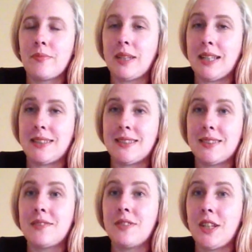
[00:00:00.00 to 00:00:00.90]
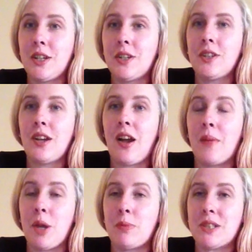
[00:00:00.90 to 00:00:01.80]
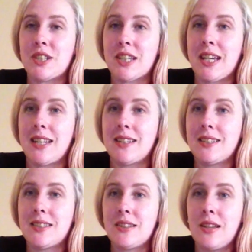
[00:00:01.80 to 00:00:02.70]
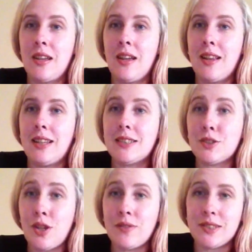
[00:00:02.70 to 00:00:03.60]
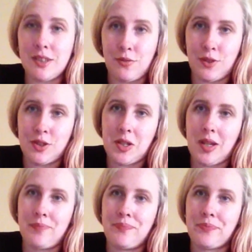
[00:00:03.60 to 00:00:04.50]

place video. I'm hoping to get less nervous in the future,